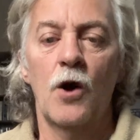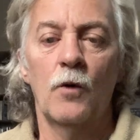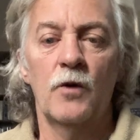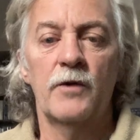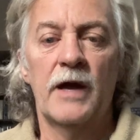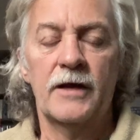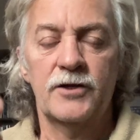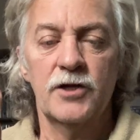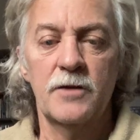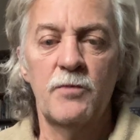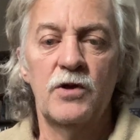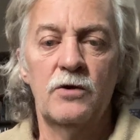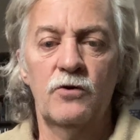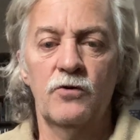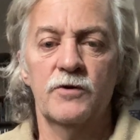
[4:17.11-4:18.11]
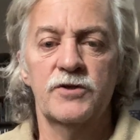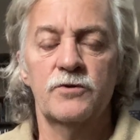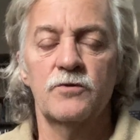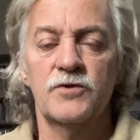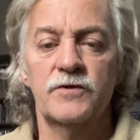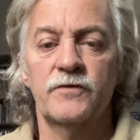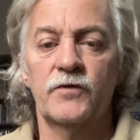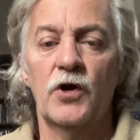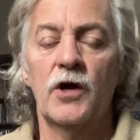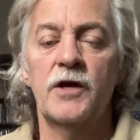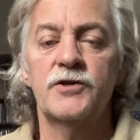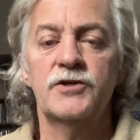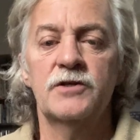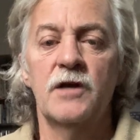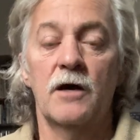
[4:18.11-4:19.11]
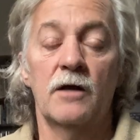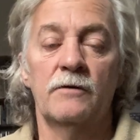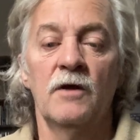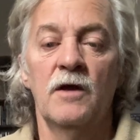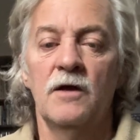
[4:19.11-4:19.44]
it would actually be crystals of ice. Now,